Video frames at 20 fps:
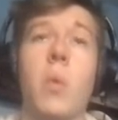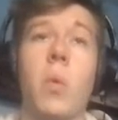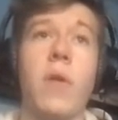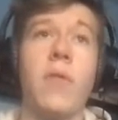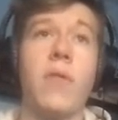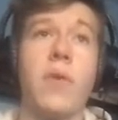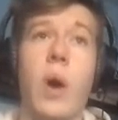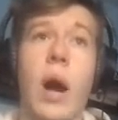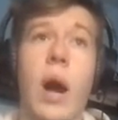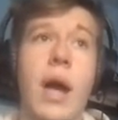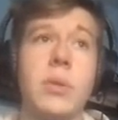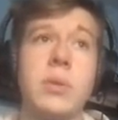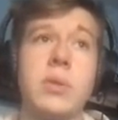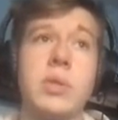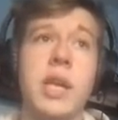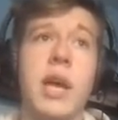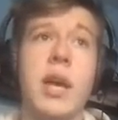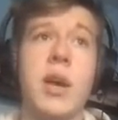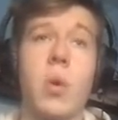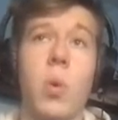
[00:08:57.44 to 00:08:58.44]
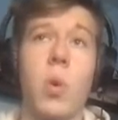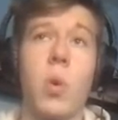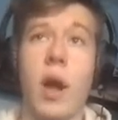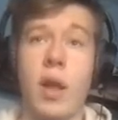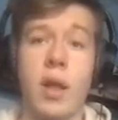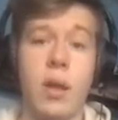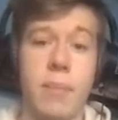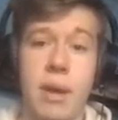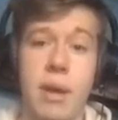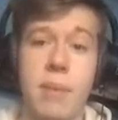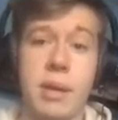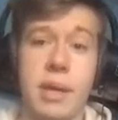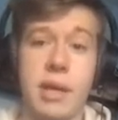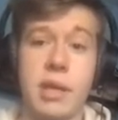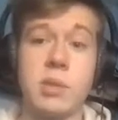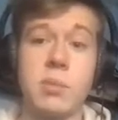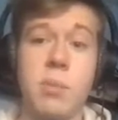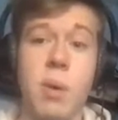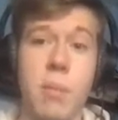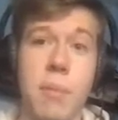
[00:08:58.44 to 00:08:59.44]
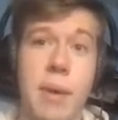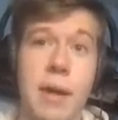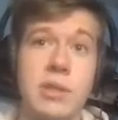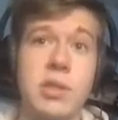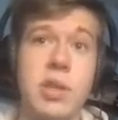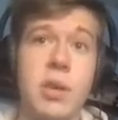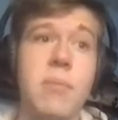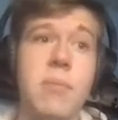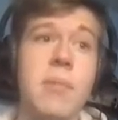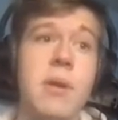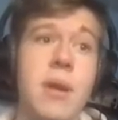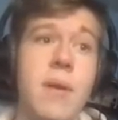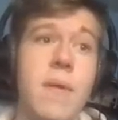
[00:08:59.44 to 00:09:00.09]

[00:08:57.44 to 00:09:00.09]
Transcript: if Ohio State or Alabama gets momentum,